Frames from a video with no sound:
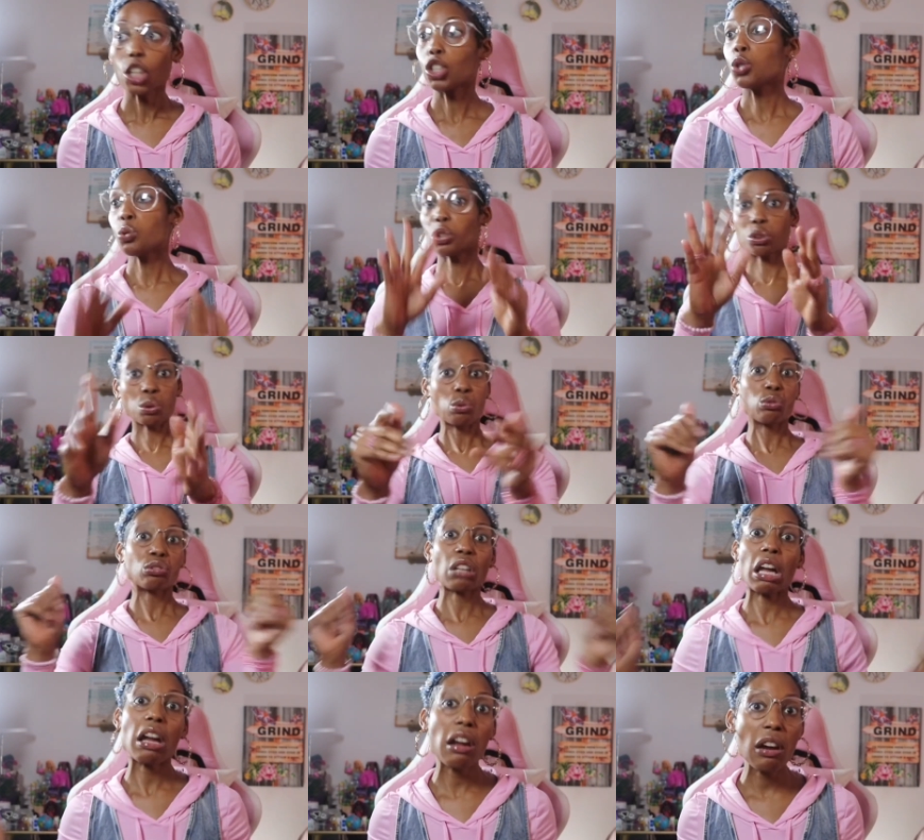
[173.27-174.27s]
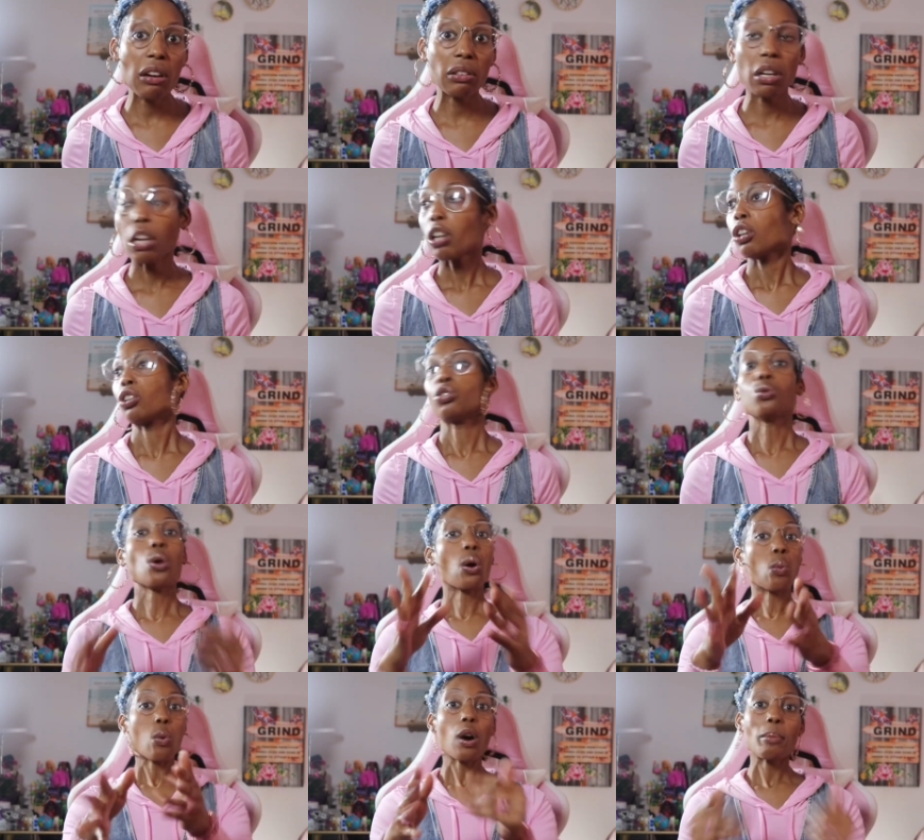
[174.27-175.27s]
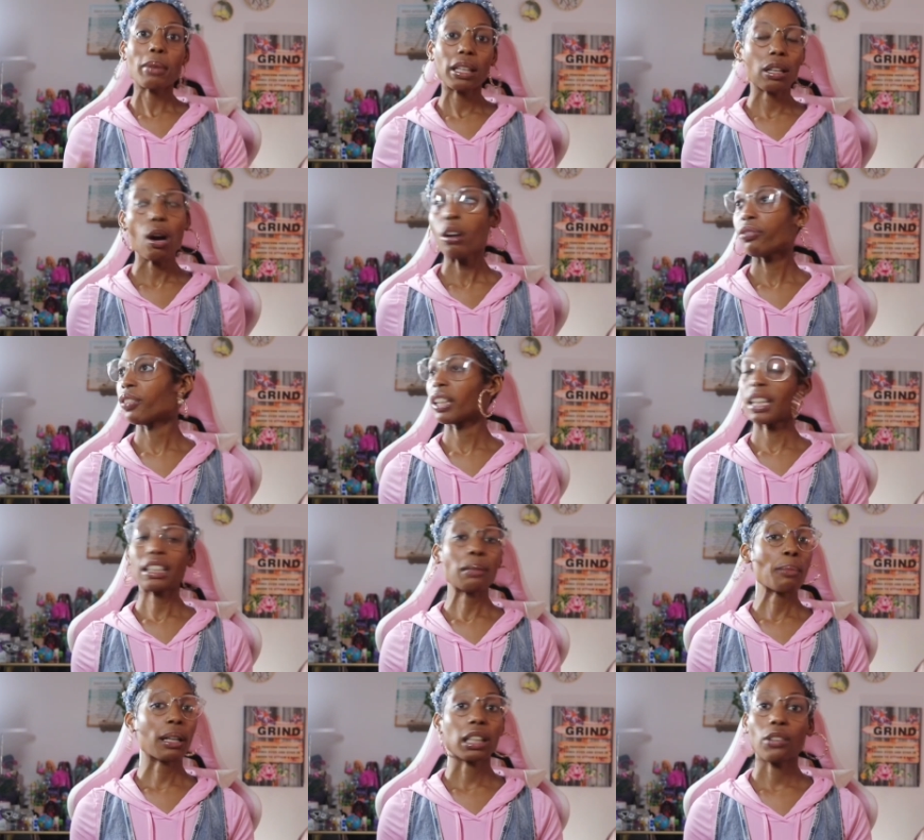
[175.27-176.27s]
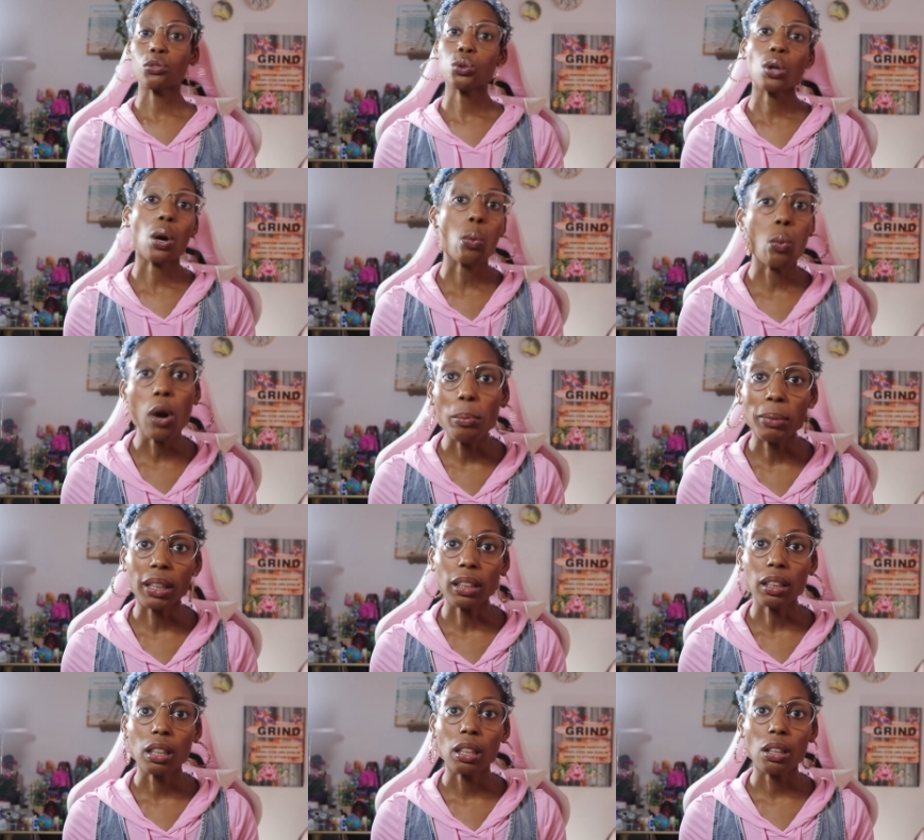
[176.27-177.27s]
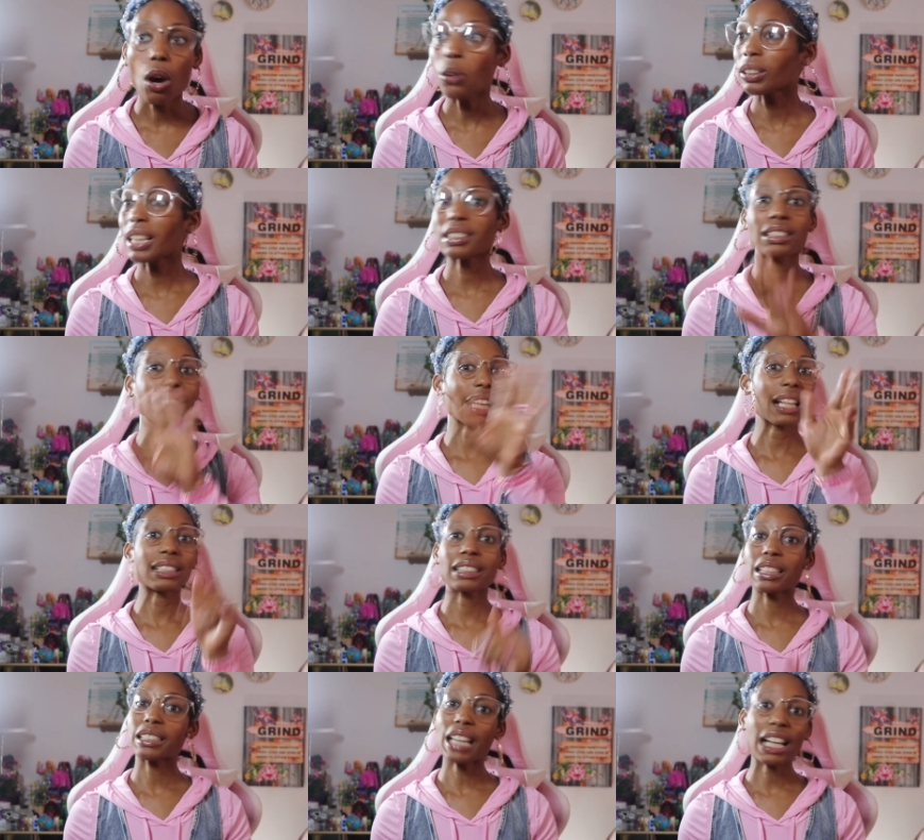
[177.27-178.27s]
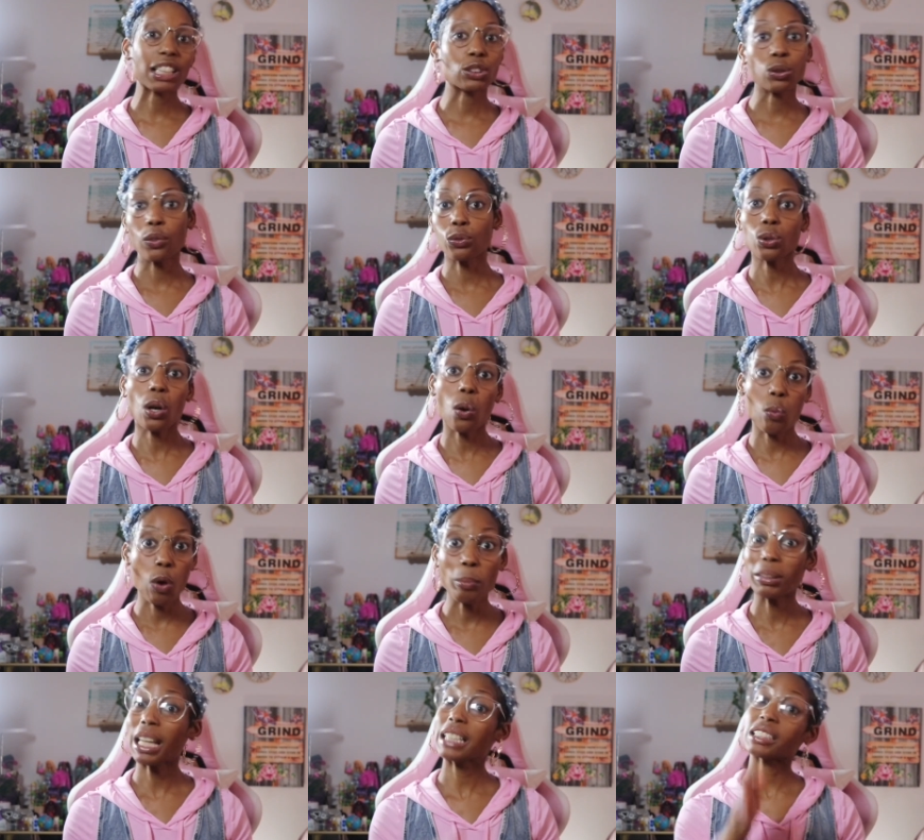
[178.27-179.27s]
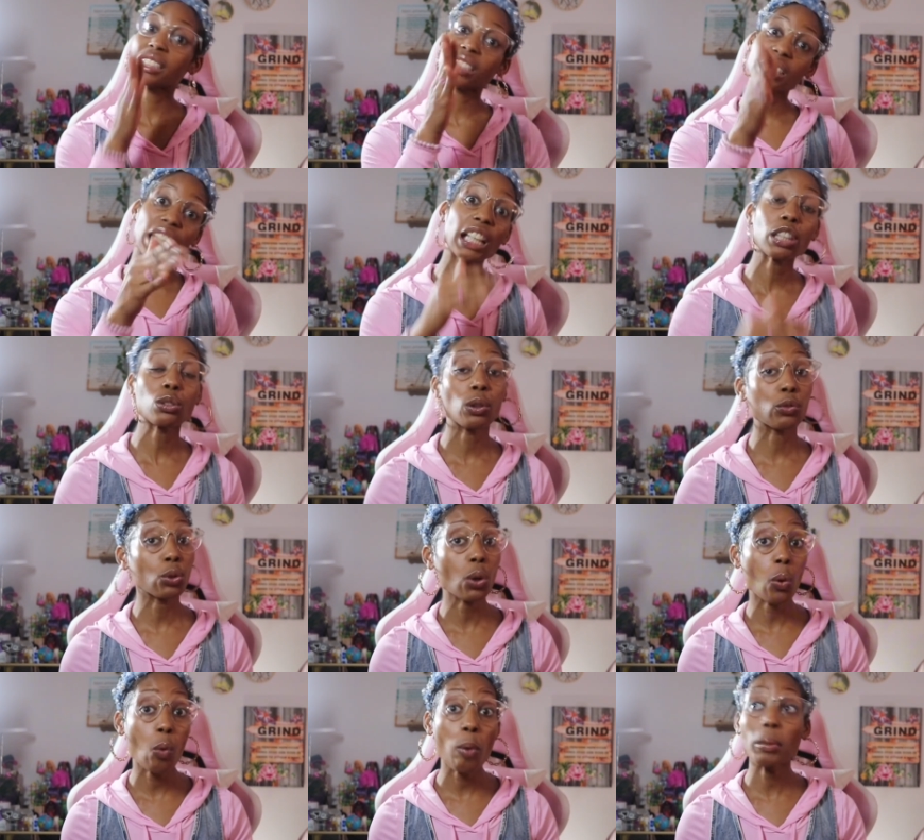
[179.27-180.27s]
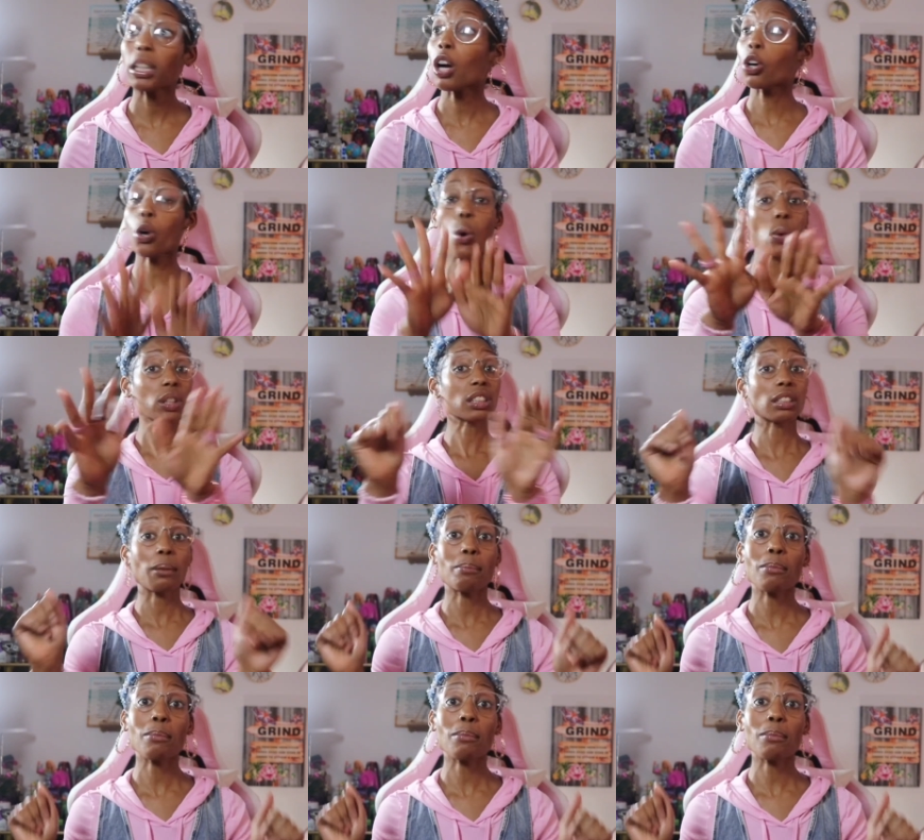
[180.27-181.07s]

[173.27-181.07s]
you a two-third, you a woman, oh, forget about it if you're a woman. Oh, they slice and dice you if you're a woman. They slay you if you're a woman. According to